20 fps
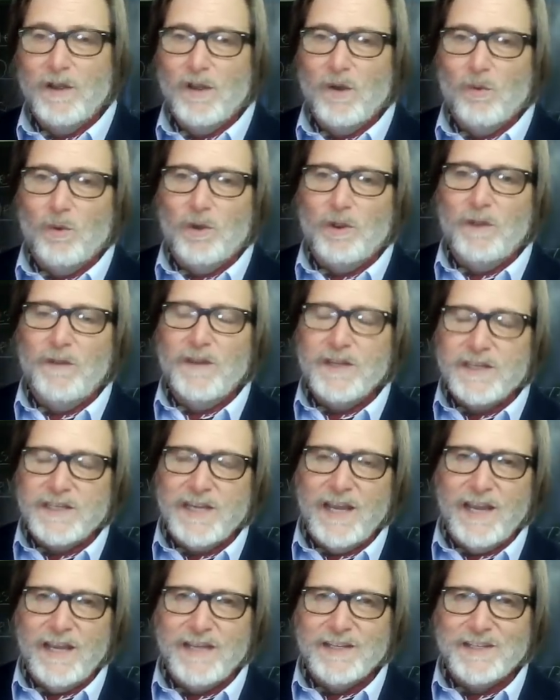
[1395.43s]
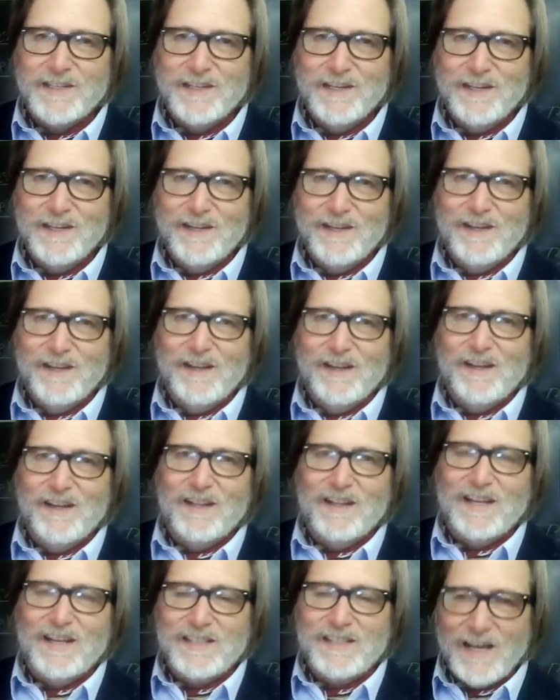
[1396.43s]
Well, in this case,
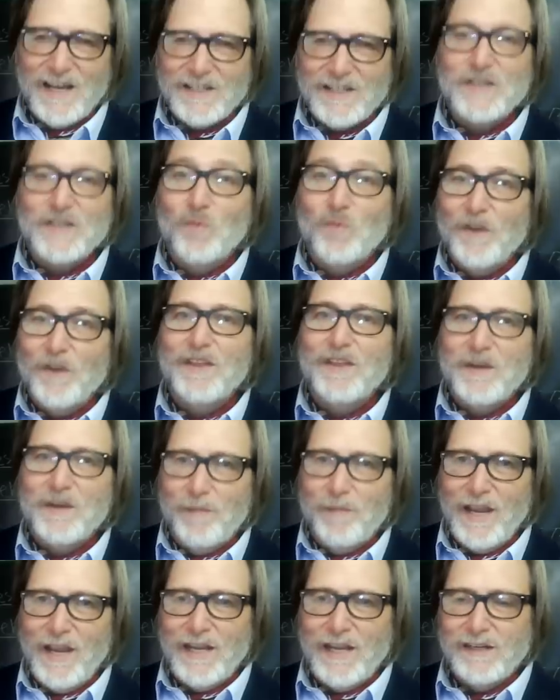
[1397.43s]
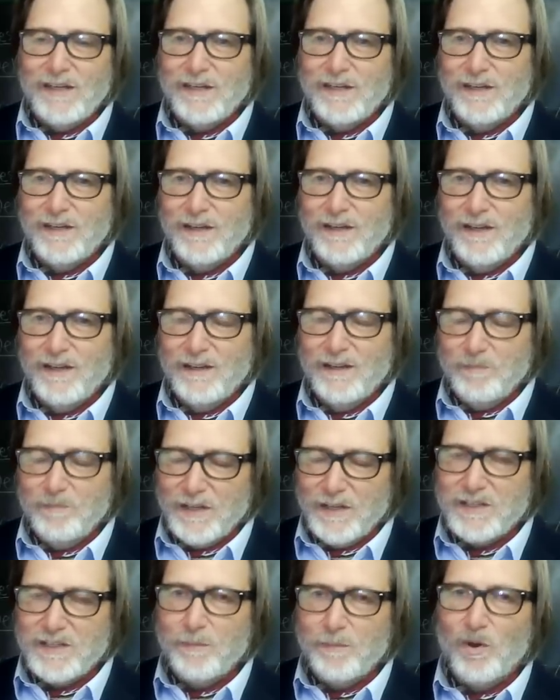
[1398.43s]
Las Casas won the debate, but
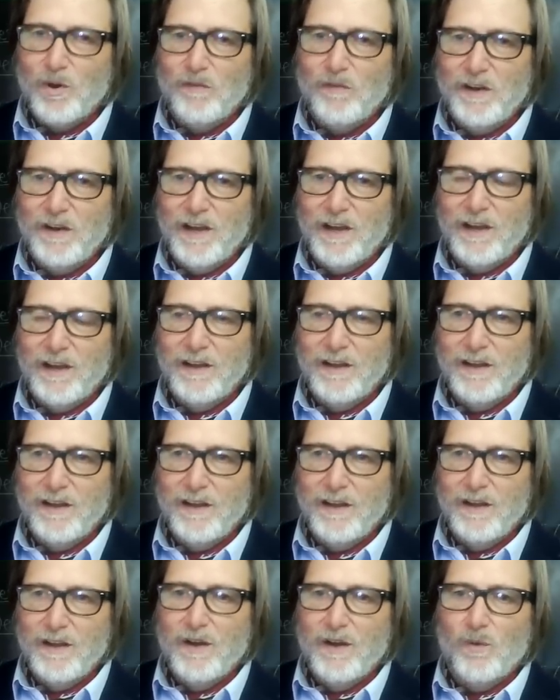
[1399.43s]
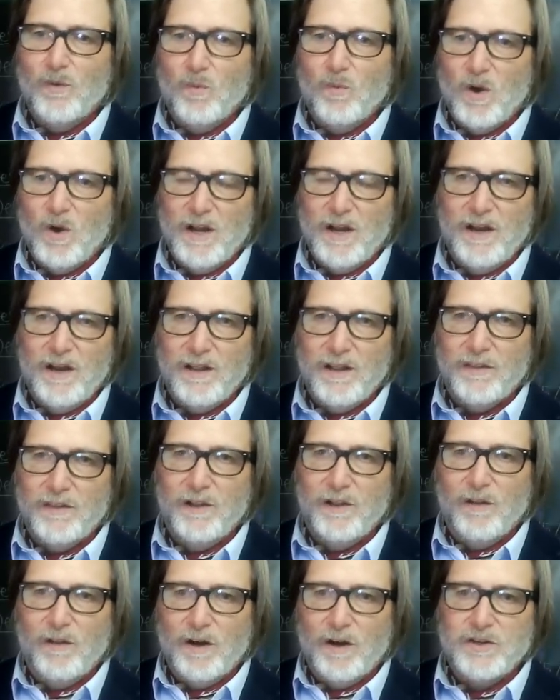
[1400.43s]
Sepulveda won the
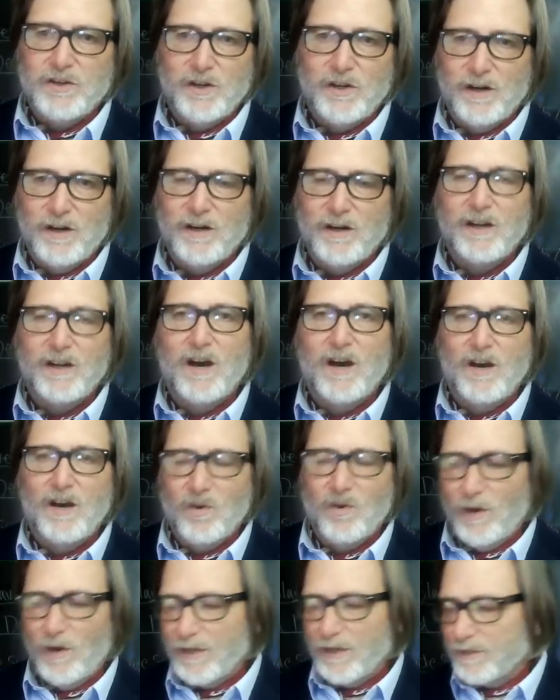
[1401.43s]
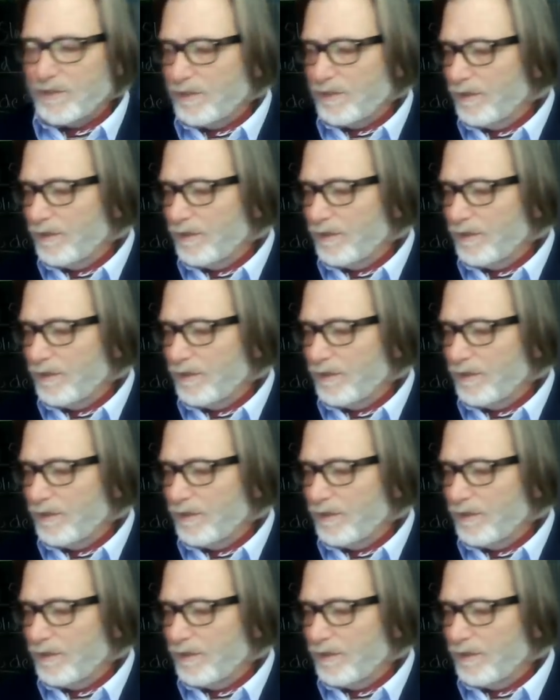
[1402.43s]
larger conquest.